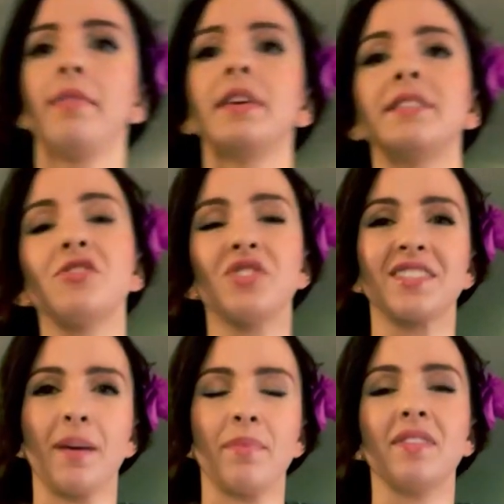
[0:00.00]
This is
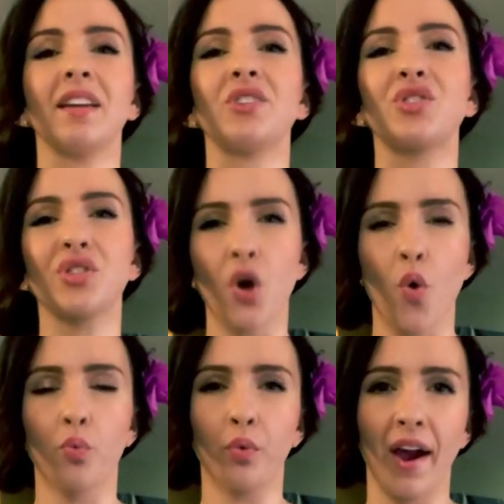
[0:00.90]
just something that is
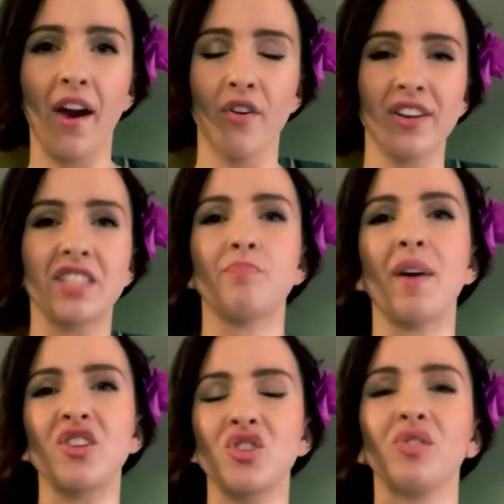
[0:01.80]
so rare,
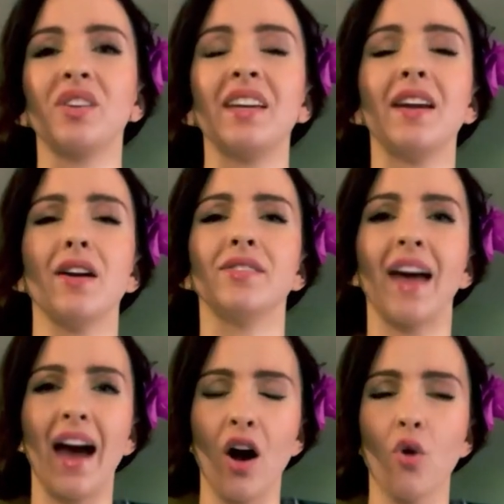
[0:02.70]
especially
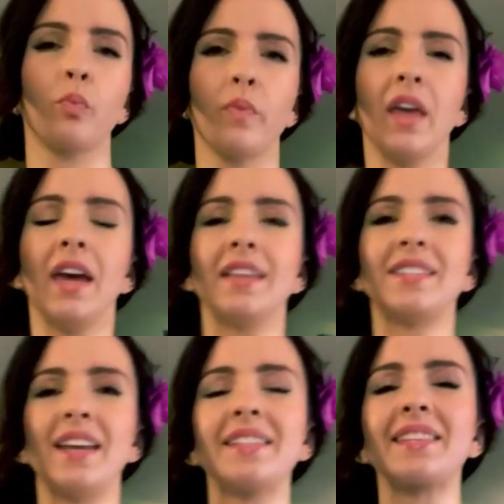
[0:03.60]
now in
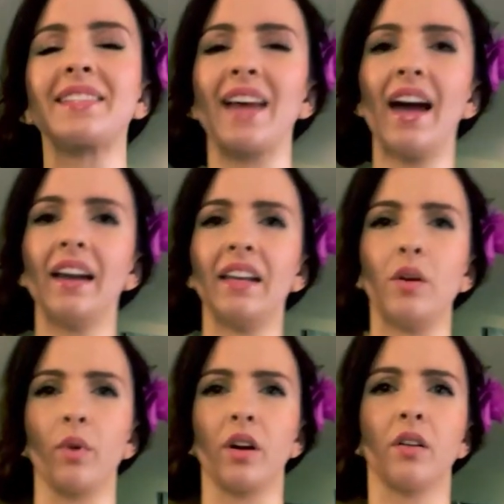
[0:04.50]
today's society
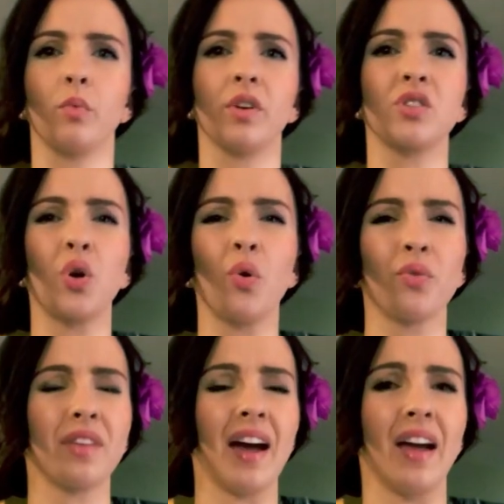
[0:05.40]
where we're
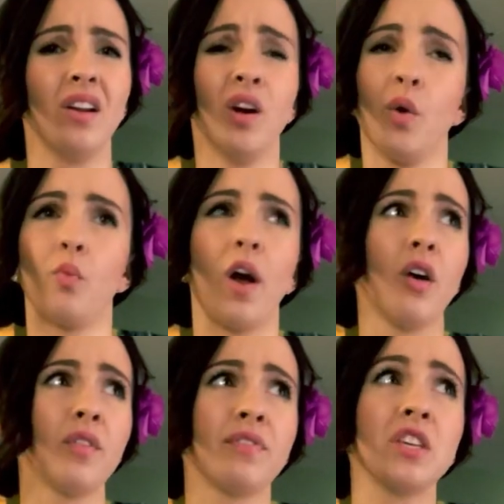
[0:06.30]
told that,
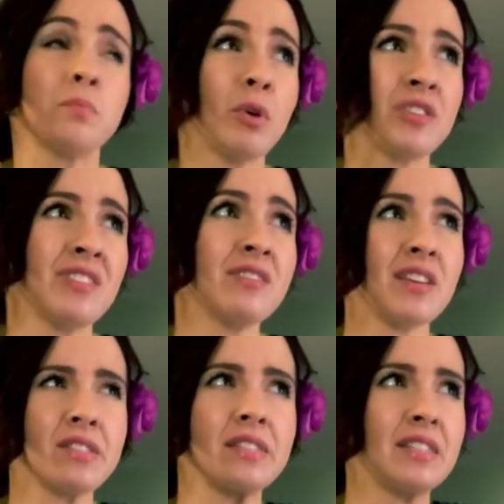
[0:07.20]
well, if this person
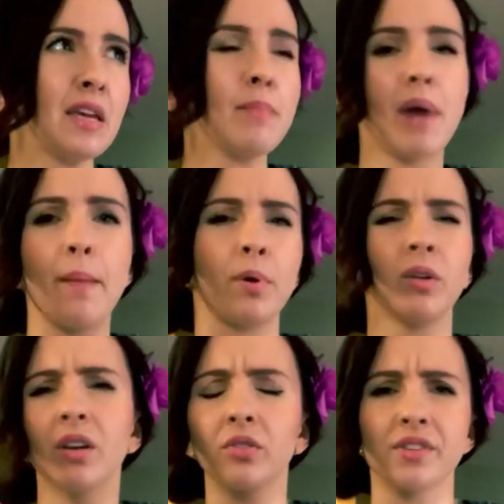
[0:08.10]
doesn't see my
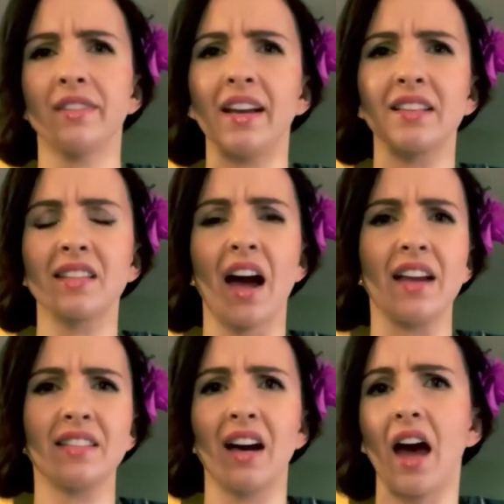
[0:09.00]
political stance
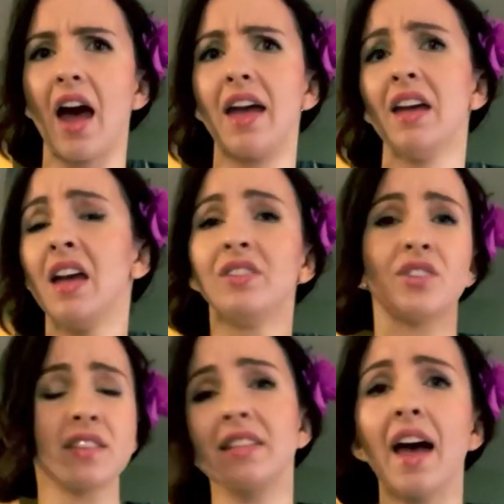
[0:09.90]
eye to eye,
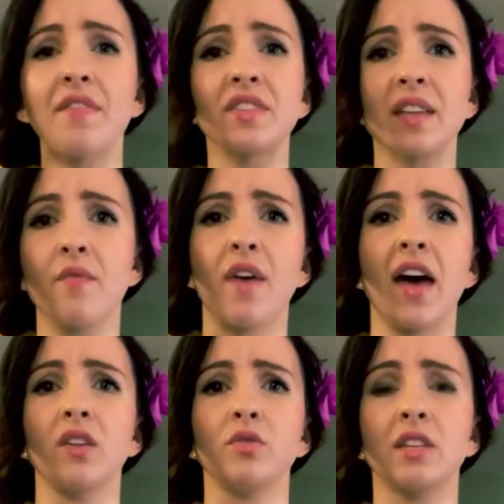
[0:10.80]
doesn't have the same
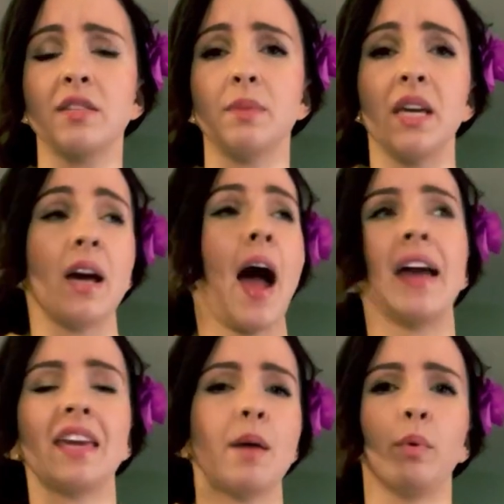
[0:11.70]
values as me,
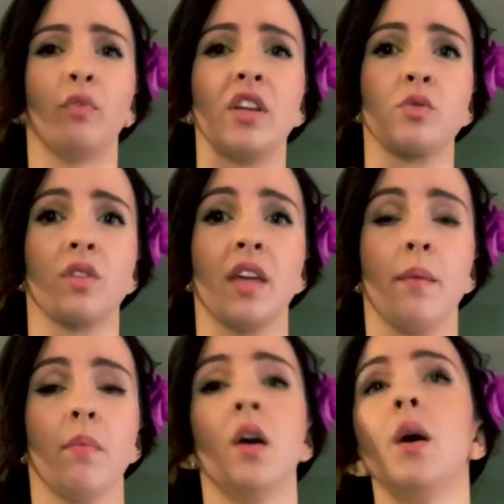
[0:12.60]
I can't be friends with
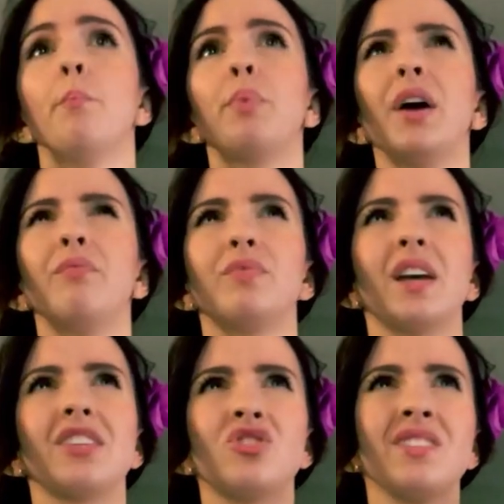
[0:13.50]
them. But
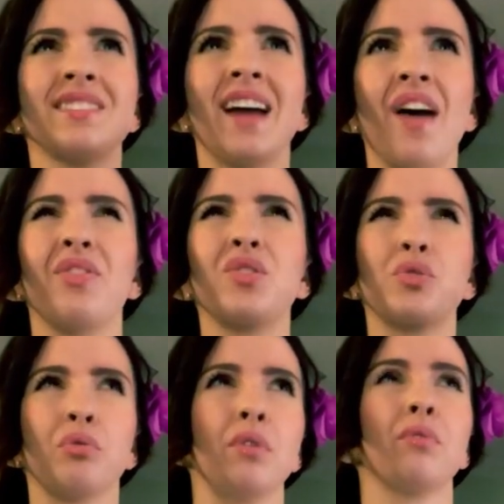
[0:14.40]
that's just not the
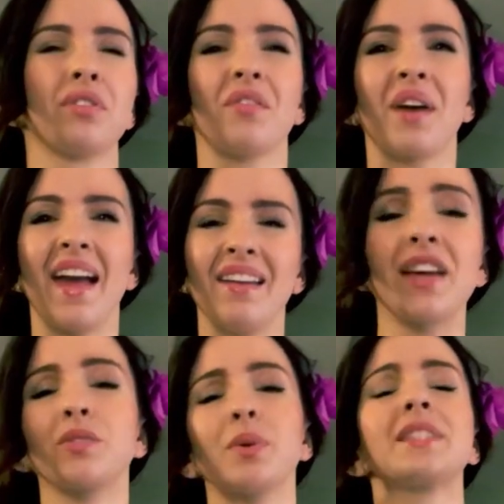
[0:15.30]
truth, okay?
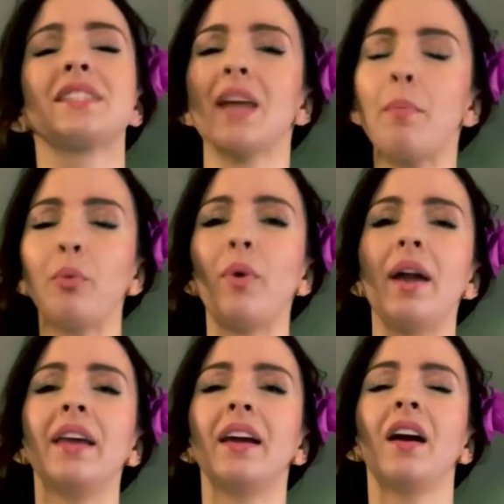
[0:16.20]
That's what's
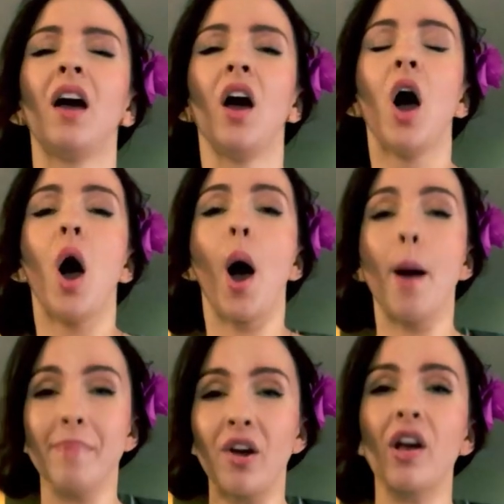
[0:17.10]
separating
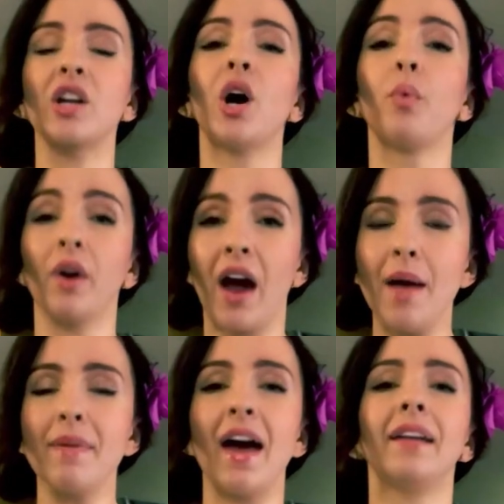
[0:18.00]
America, where
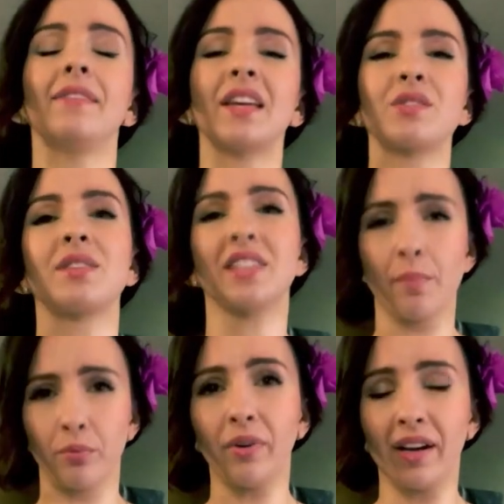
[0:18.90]
I'm at, and that's what's
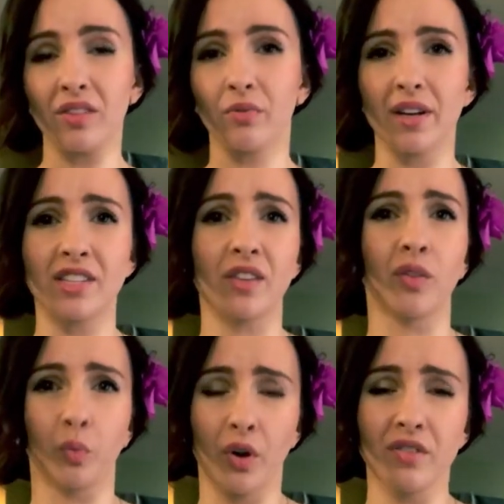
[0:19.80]
separating the rest of
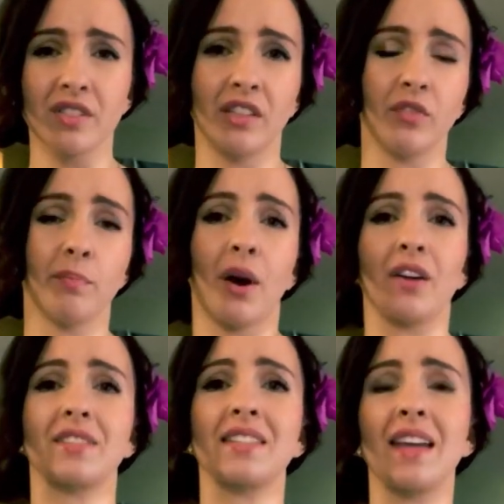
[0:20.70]
the world in different
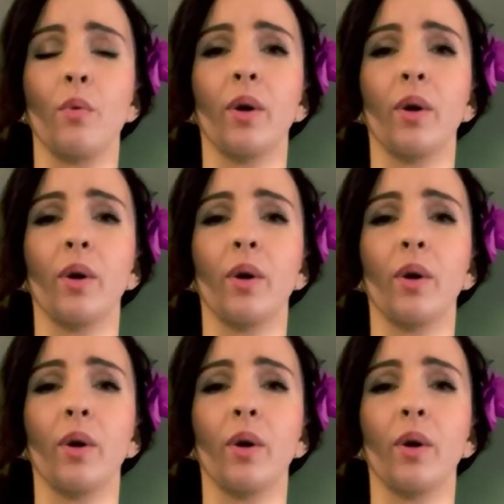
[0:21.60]
parts, is that